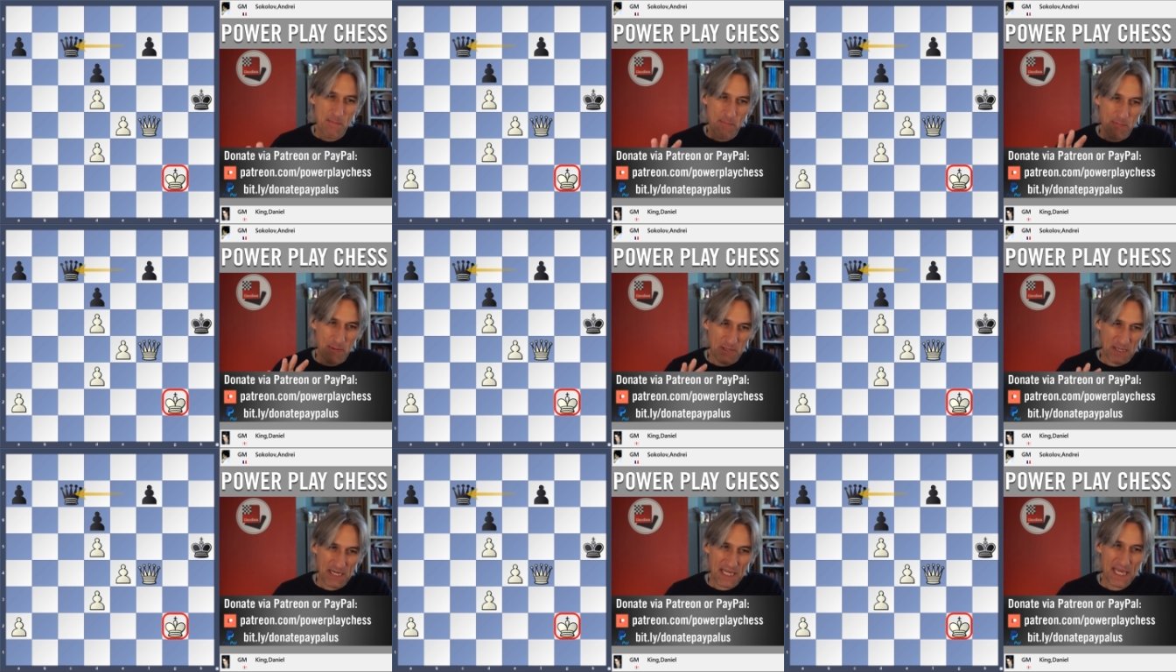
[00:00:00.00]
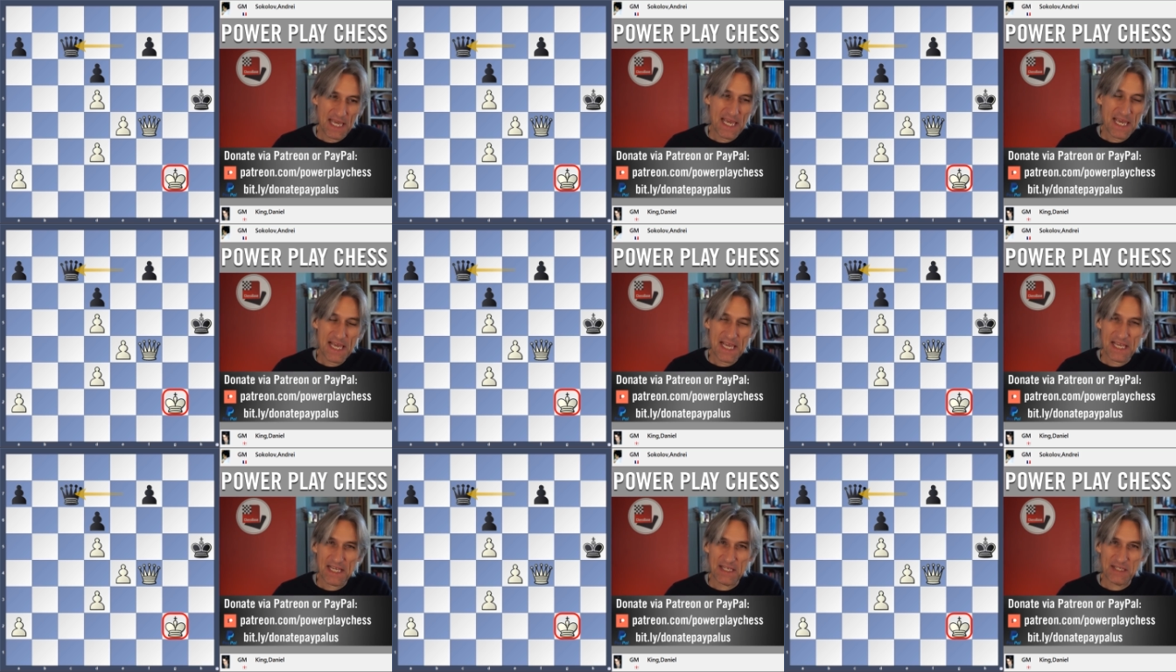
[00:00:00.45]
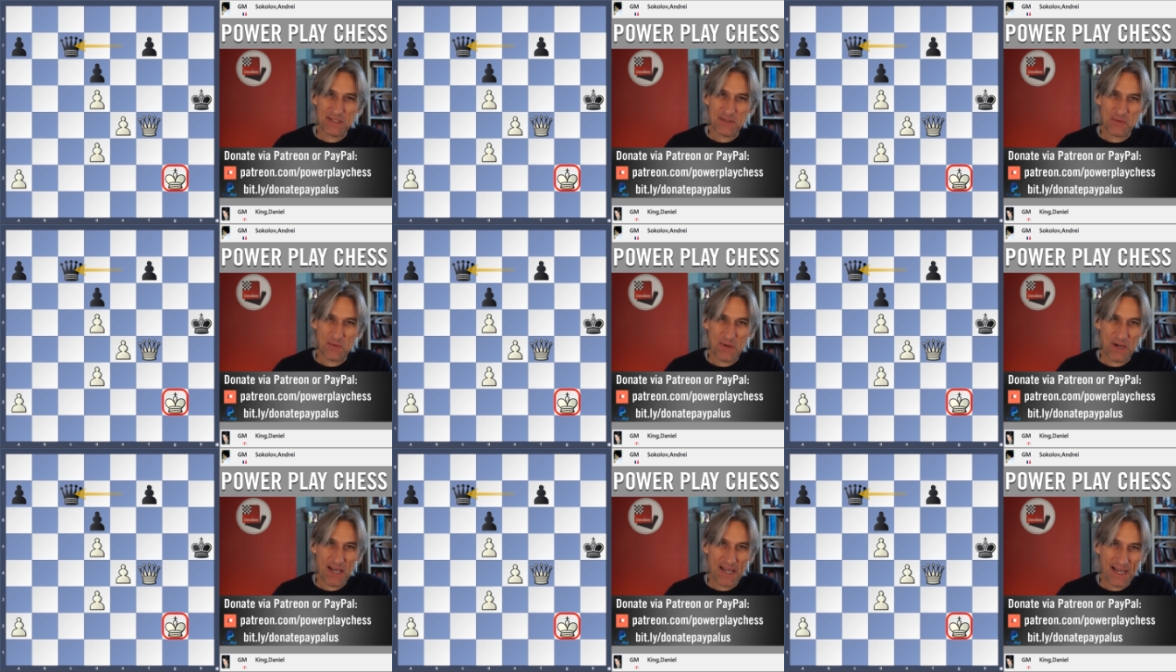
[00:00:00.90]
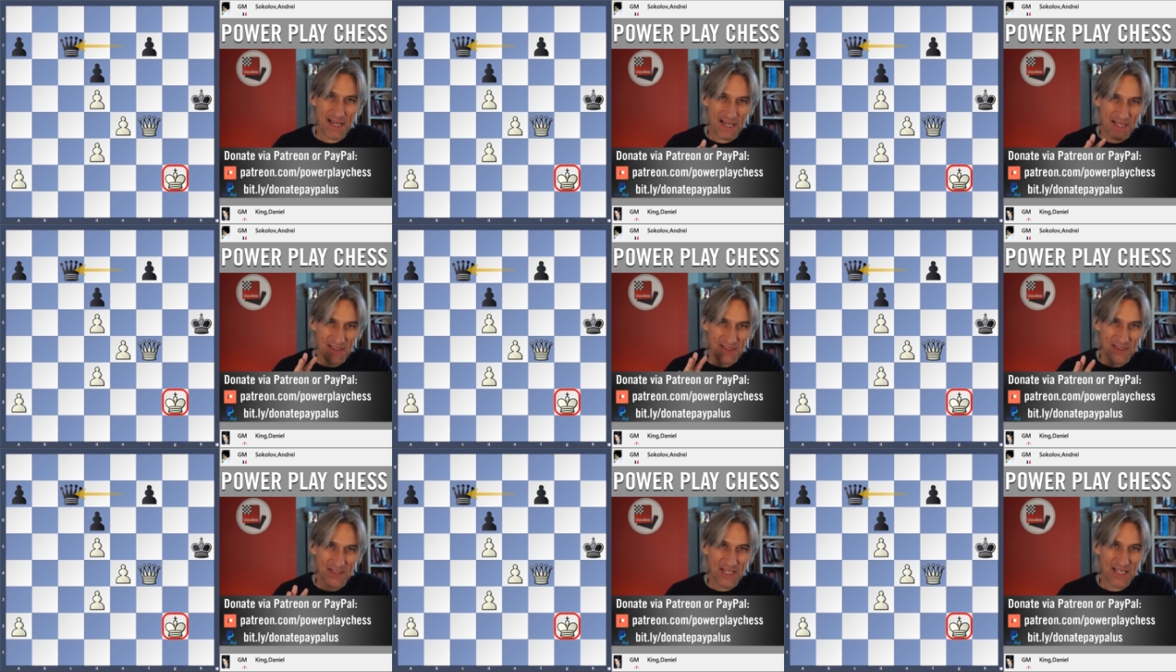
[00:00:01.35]
But here is where
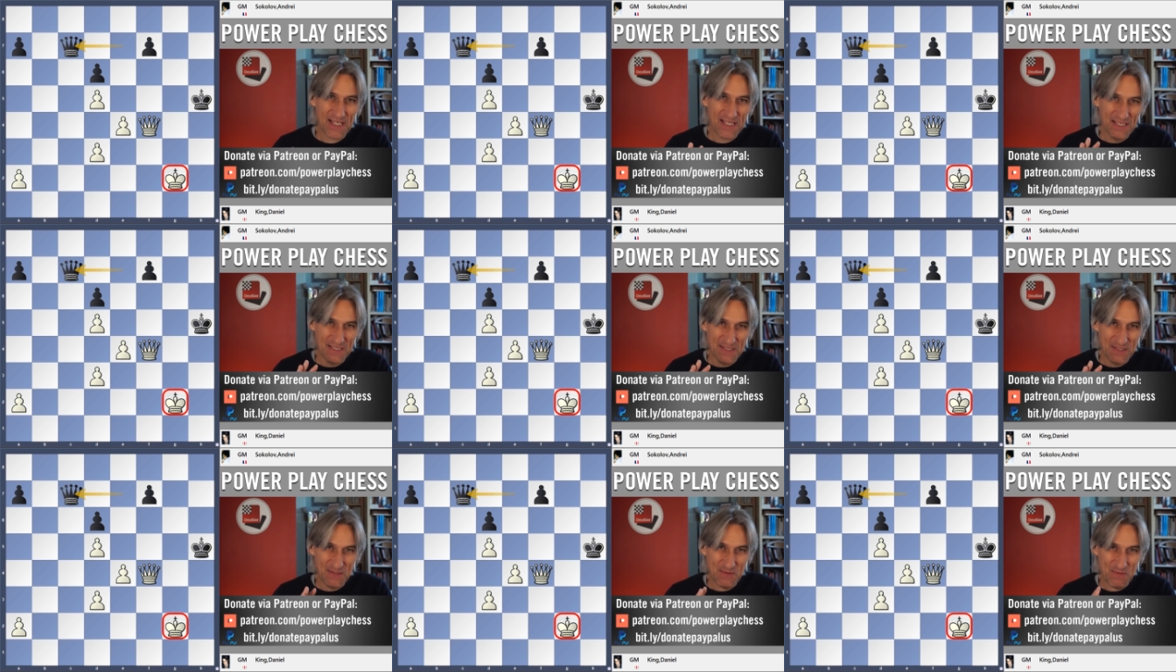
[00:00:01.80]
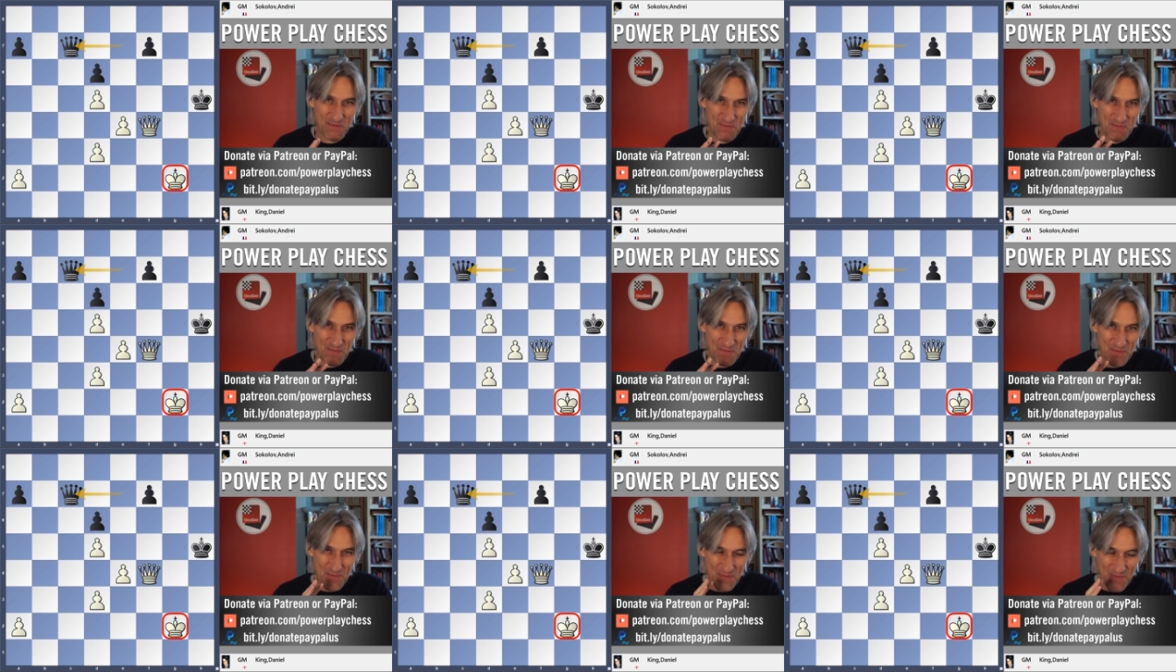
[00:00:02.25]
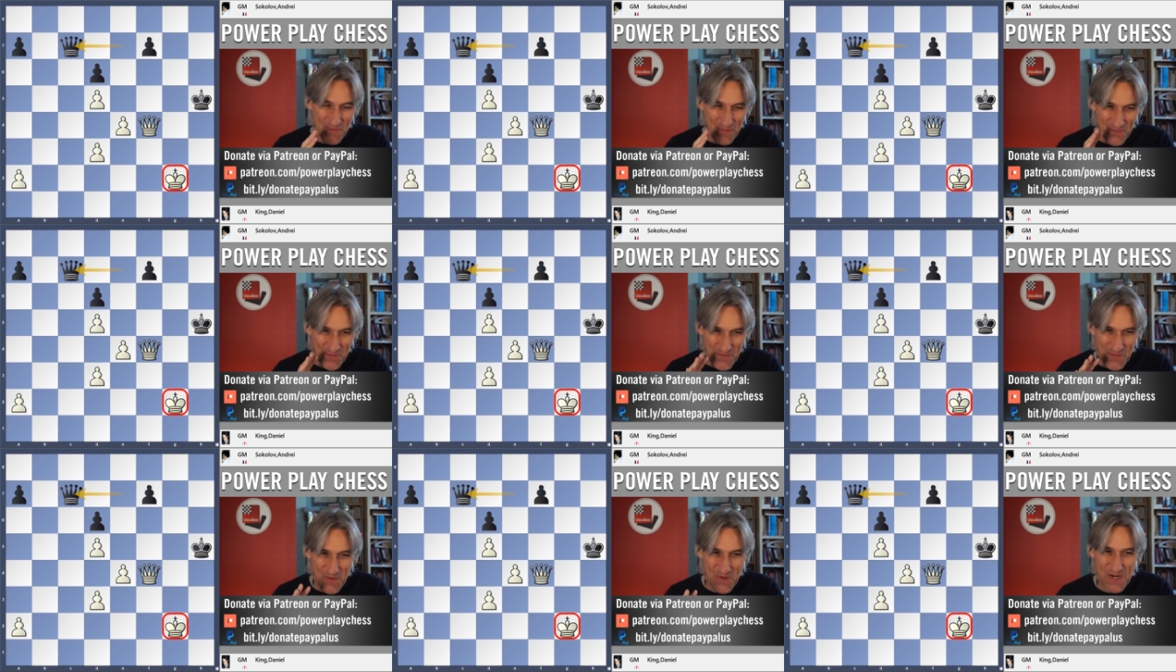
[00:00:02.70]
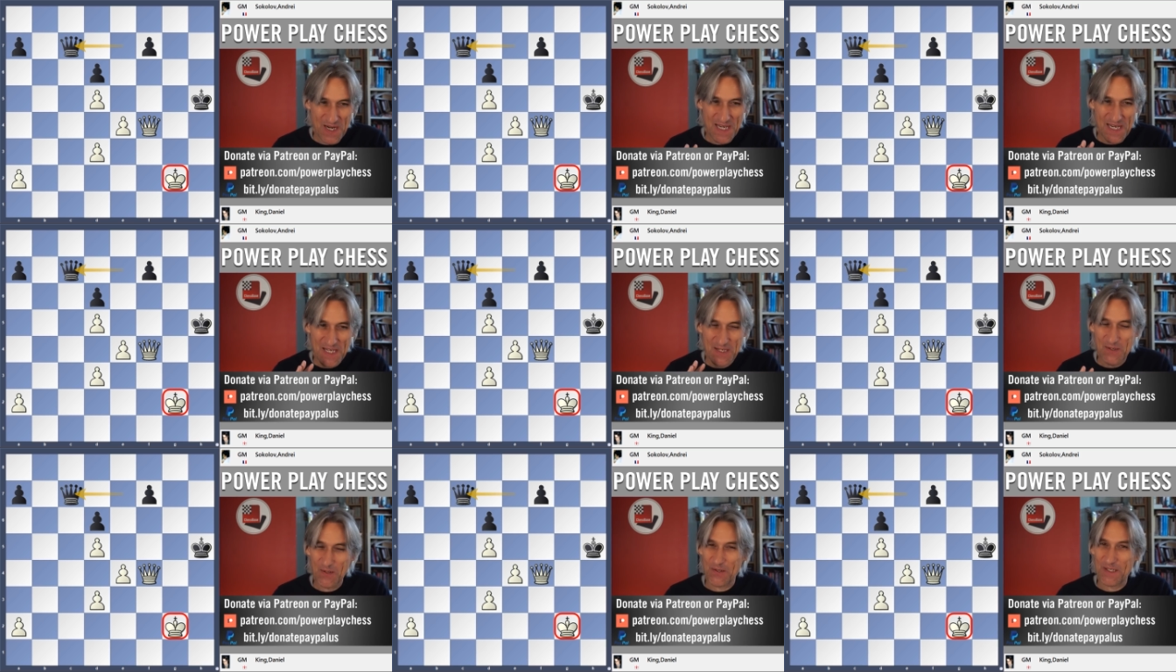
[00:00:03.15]
things
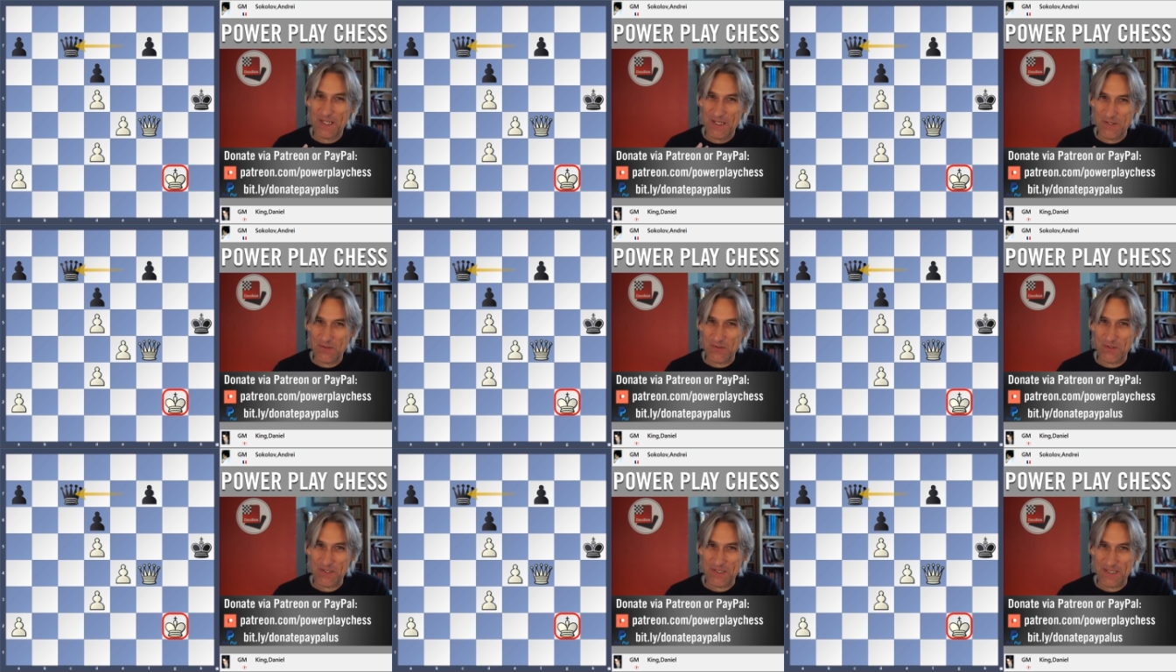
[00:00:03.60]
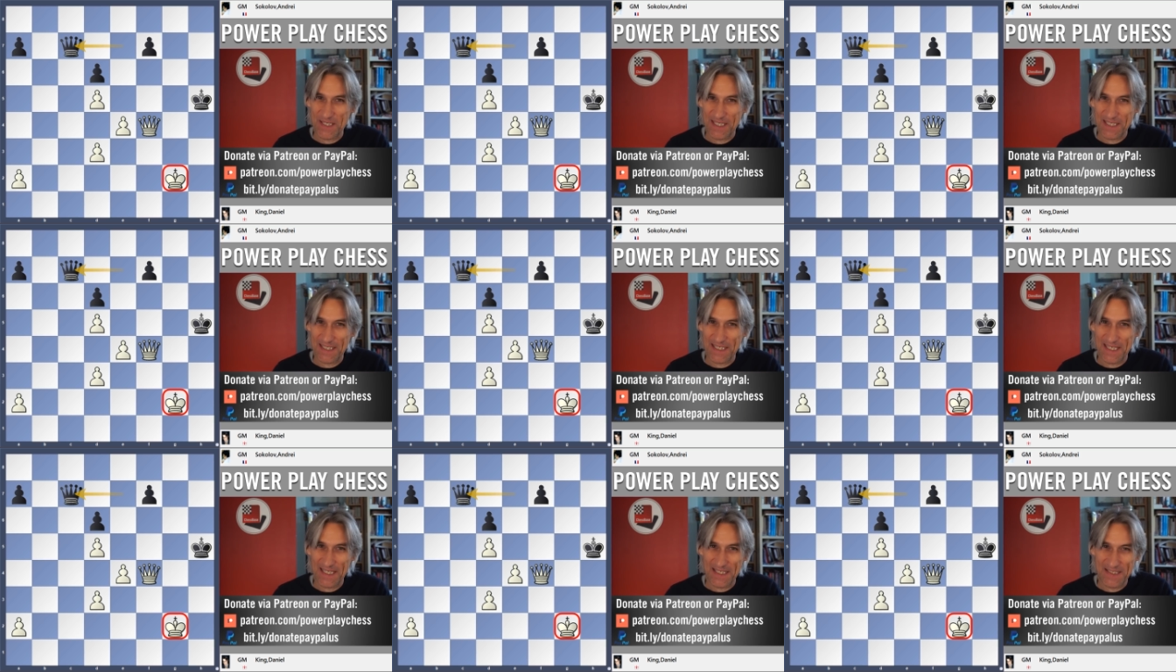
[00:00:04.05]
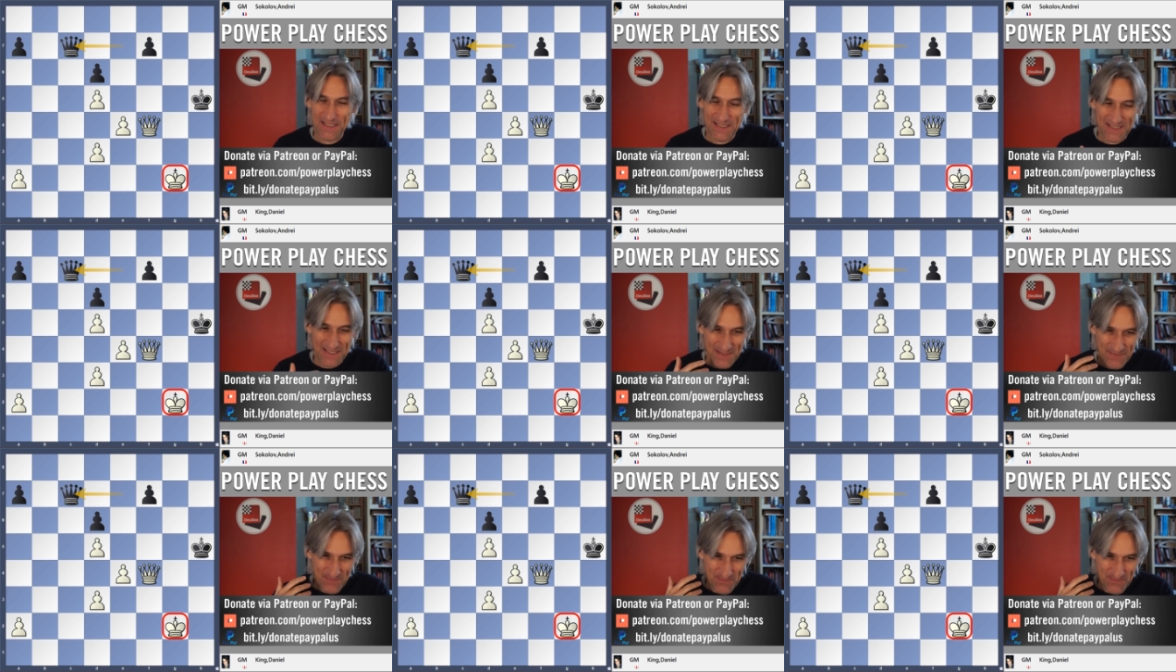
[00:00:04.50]
really got interesting and